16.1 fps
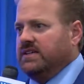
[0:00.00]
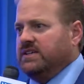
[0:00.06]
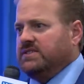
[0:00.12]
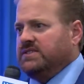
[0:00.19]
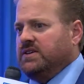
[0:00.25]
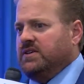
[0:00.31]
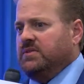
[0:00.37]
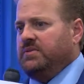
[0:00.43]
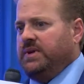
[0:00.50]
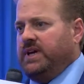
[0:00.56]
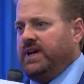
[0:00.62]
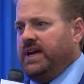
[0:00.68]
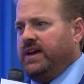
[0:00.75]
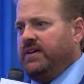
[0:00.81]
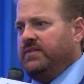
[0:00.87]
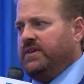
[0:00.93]
So we
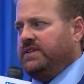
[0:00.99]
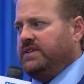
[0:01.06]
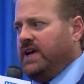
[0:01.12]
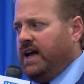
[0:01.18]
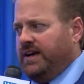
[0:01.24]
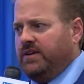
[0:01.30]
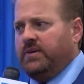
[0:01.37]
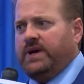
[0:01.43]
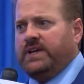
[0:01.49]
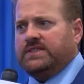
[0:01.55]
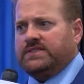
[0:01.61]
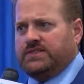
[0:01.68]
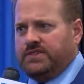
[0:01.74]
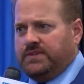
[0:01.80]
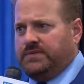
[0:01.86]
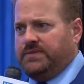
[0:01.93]
have an iOS
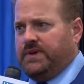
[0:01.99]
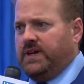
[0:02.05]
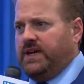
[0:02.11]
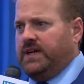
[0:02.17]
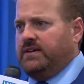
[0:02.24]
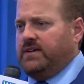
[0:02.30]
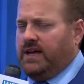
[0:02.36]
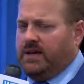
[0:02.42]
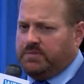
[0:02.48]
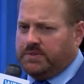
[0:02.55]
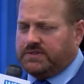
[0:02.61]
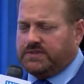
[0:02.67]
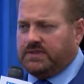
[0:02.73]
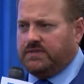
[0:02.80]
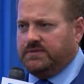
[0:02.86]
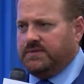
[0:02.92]
certified, Apple
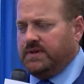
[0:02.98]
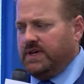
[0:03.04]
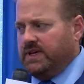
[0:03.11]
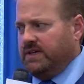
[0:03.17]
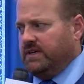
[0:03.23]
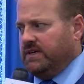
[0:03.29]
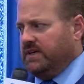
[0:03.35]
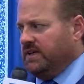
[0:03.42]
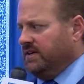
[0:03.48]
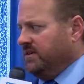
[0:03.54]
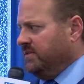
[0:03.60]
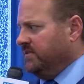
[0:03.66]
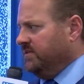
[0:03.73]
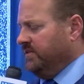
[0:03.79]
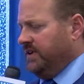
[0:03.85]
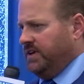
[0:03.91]
certified
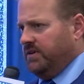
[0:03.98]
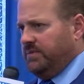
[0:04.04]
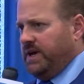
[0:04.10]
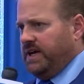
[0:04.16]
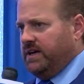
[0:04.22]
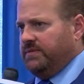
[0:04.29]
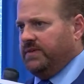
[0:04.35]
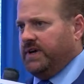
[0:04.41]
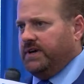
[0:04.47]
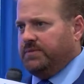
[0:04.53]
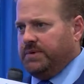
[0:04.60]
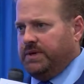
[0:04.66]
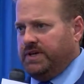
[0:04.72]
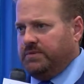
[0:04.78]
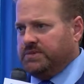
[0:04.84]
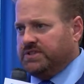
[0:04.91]
video magnifying
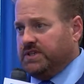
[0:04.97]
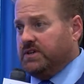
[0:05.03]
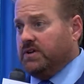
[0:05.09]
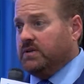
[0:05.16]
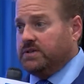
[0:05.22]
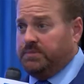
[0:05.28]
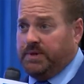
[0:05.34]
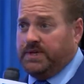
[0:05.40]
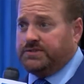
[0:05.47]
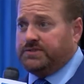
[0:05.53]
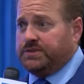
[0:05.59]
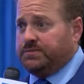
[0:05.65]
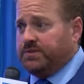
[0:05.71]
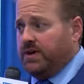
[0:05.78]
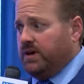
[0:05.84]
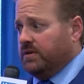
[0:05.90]
reading machine called the
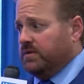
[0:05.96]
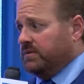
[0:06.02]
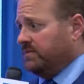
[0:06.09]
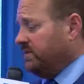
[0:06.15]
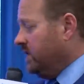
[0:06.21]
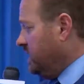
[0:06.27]
Patriot Pro.